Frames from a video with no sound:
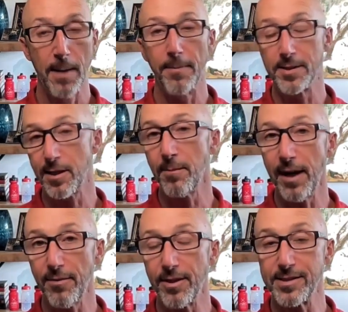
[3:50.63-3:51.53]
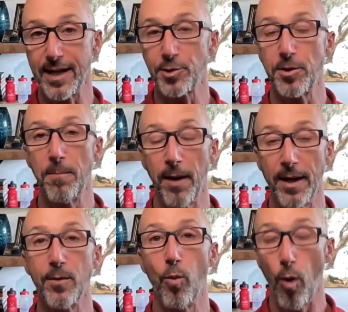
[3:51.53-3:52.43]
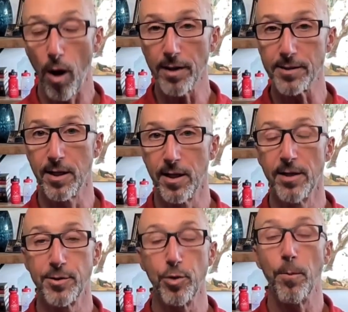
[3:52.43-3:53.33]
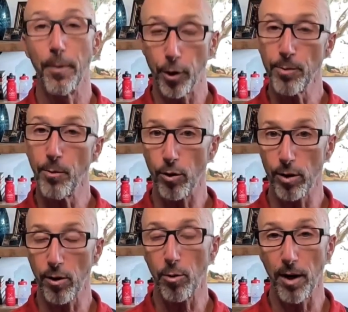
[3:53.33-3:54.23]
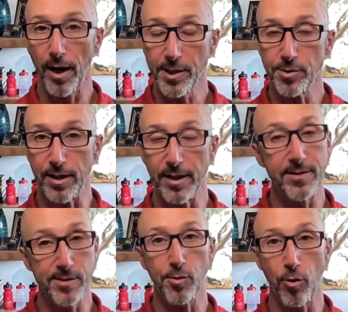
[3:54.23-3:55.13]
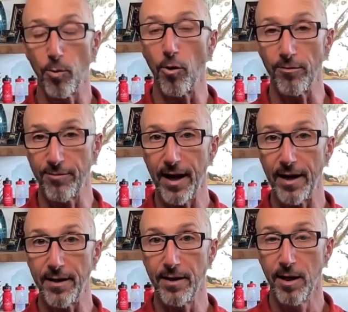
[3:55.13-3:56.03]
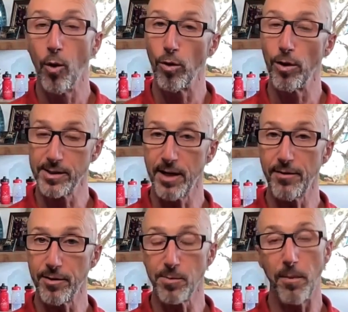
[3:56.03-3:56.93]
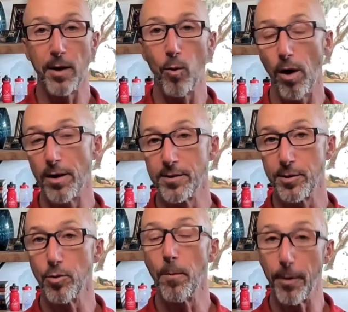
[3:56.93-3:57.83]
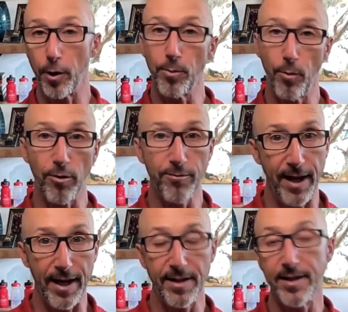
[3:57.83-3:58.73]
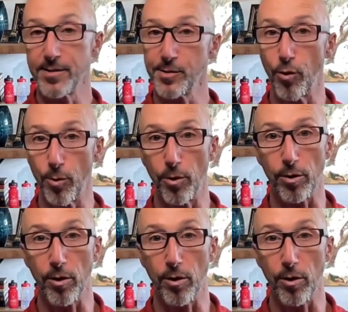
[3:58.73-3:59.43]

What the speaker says: But some athletes actually might want to burn more carbohydrate and store more fat, whereas others might want to burn more fat and store more